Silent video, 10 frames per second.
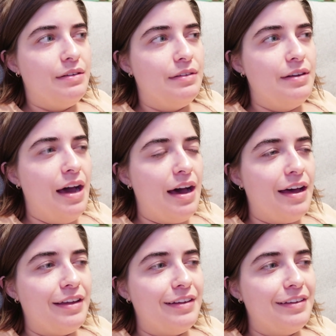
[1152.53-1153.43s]

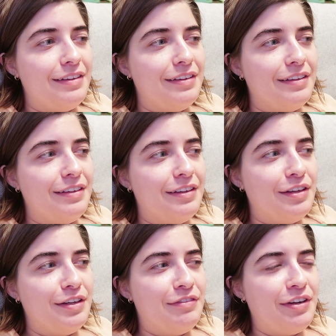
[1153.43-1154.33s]
not
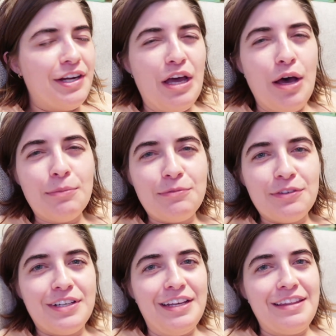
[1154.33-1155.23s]
a very
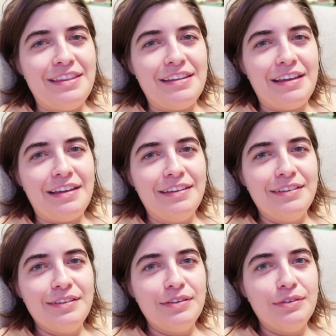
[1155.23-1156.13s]
comforting thing